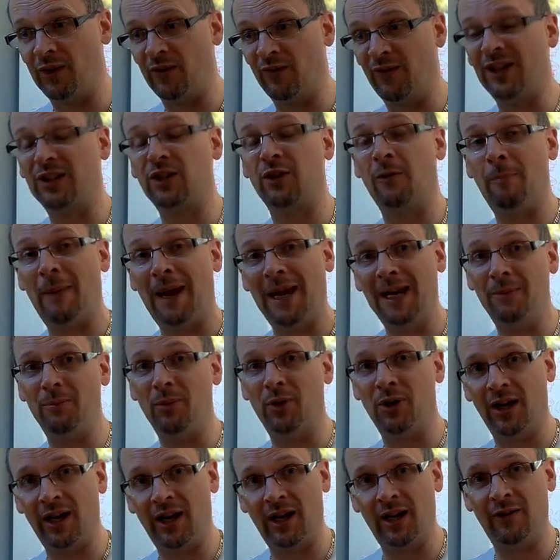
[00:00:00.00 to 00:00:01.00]
In fact, I made
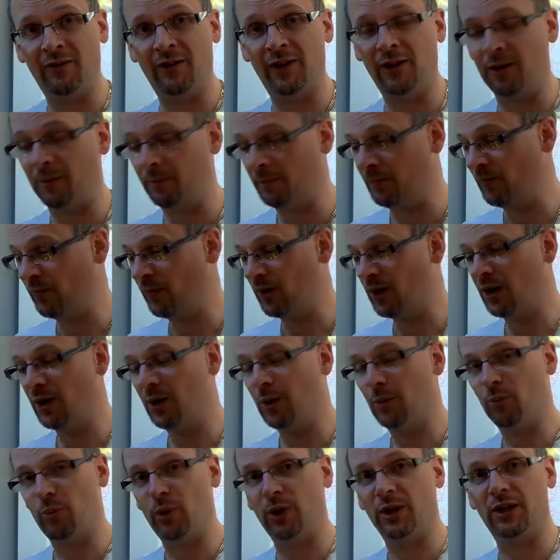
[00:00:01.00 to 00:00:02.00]
money out of it. I
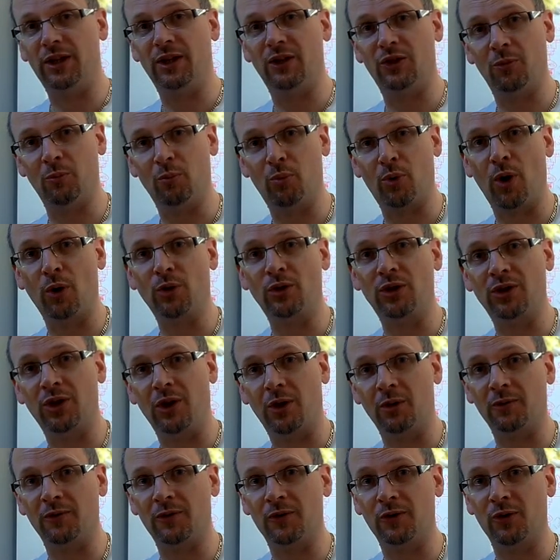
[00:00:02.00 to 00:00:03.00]
printed some
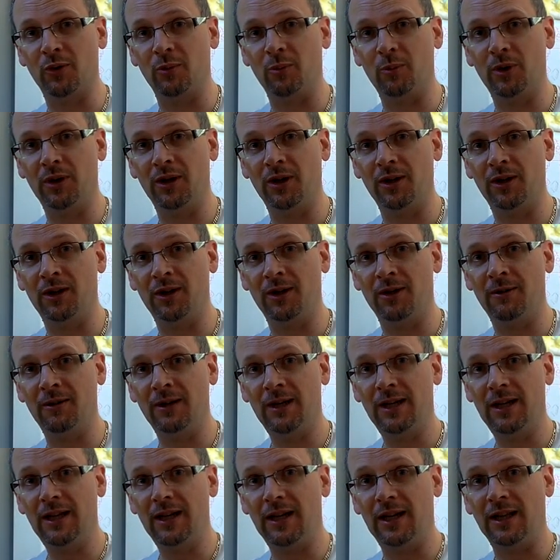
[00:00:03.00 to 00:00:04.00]
prototypes for somebody, and
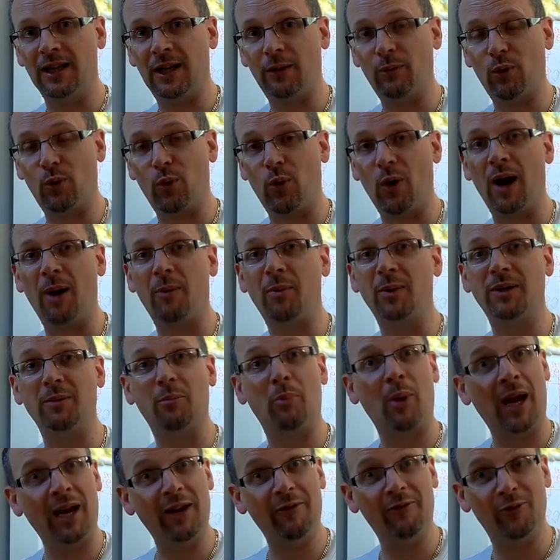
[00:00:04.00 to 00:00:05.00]
they were quite happy to
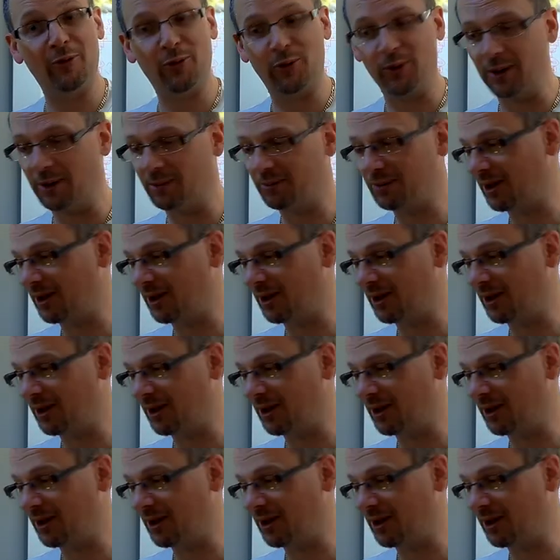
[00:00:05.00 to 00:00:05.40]
pay for it.